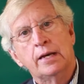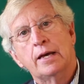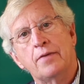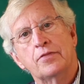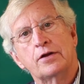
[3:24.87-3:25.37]

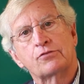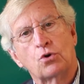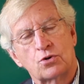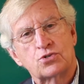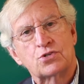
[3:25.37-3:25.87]
And then, of
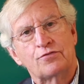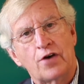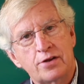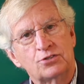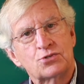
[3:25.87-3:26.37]
course, the
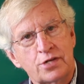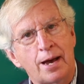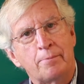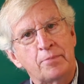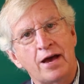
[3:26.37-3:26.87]
final
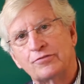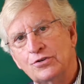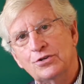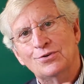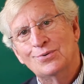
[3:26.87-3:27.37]
step after
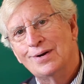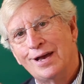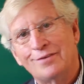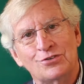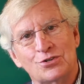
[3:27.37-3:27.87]
you
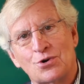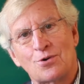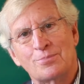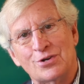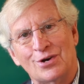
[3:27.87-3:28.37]
have
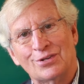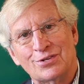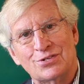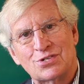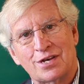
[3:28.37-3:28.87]
determined all
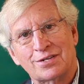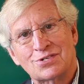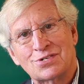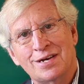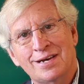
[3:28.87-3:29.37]
these
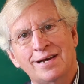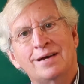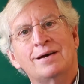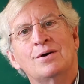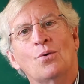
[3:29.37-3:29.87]
things
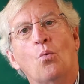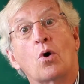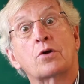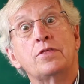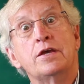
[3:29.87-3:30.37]

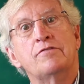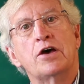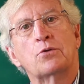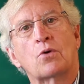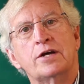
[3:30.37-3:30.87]
what are the
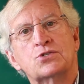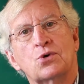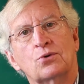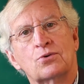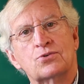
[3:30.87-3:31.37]
event rights
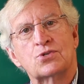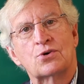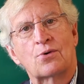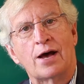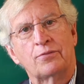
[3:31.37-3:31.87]
holders that
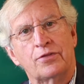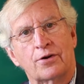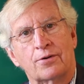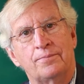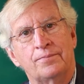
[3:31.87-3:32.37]
are out
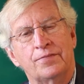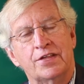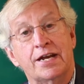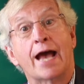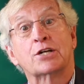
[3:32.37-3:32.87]
there
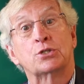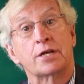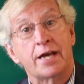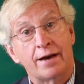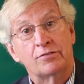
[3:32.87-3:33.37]
that
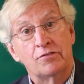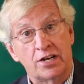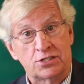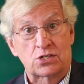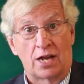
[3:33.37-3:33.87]
actually have
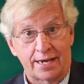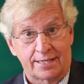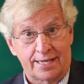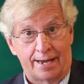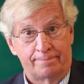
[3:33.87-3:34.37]
events like
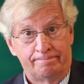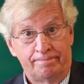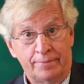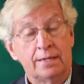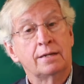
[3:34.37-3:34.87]
that?
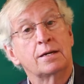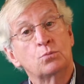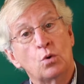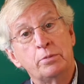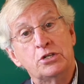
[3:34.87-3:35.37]
And
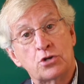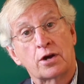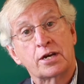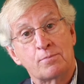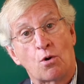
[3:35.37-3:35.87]
we'll be
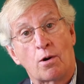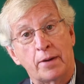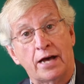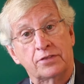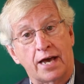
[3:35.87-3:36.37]
talking more
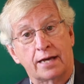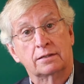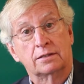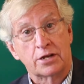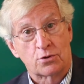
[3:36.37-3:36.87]
about that
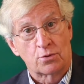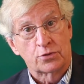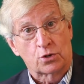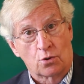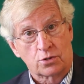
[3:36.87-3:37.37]
later in
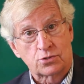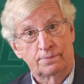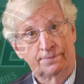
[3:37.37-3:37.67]
the course.